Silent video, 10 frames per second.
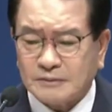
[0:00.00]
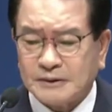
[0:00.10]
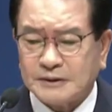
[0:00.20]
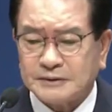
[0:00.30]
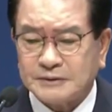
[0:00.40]

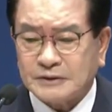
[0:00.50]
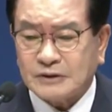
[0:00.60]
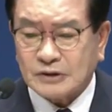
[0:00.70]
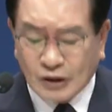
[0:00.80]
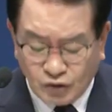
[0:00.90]

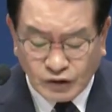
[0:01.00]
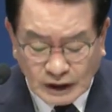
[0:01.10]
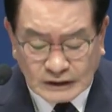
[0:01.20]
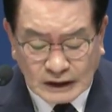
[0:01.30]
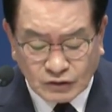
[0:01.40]
people's
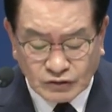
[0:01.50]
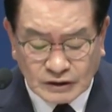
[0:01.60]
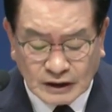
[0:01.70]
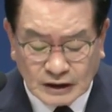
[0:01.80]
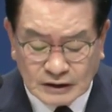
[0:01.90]
lives are very
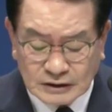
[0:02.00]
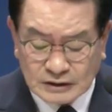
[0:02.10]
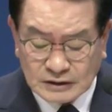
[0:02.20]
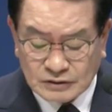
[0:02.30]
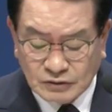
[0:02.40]

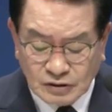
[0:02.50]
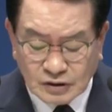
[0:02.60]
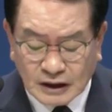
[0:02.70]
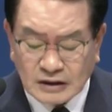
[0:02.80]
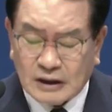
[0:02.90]
complicated.
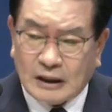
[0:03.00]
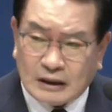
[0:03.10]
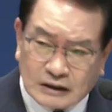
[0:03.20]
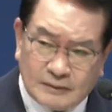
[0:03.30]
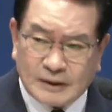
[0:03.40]
And their
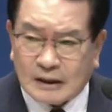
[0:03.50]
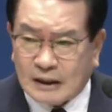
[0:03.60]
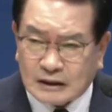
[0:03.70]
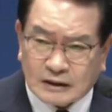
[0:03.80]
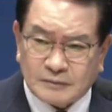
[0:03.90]
lives
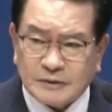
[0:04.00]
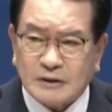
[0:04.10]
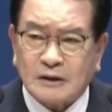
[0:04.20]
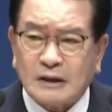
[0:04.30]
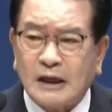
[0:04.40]

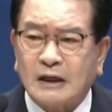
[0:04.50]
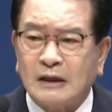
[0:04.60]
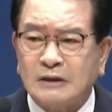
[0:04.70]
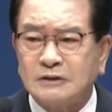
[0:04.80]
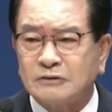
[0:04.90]

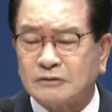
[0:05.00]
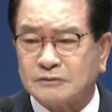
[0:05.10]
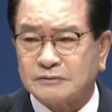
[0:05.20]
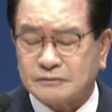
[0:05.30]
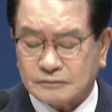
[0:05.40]
are
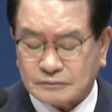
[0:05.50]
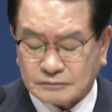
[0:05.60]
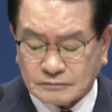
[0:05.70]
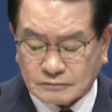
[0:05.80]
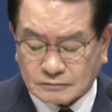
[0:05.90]

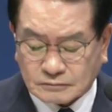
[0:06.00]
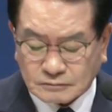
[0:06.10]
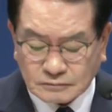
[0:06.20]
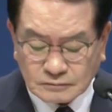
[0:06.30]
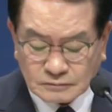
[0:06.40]
always
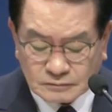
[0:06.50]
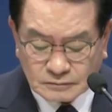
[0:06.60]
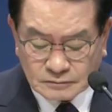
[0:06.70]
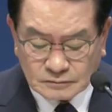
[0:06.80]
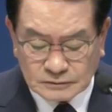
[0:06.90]

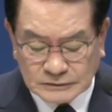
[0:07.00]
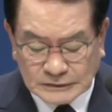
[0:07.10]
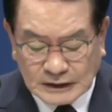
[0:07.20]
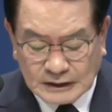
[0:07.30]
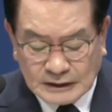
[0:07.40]

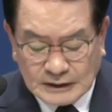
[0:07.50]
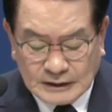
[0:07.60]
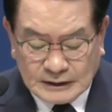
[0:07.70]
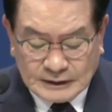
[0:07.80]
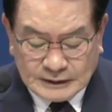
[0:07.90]
confused
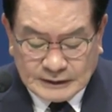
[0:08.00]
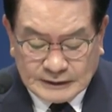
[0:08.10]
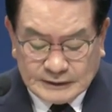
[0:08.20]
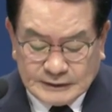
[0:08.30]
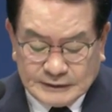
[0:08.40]
of not
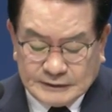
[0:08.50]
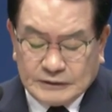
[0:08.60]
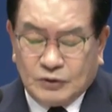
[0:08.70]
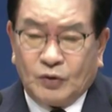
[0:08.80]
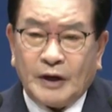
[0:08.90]
knowing what
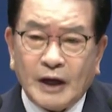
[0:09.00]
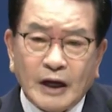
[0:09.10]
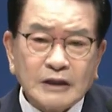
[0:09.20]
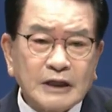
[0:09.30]
to do.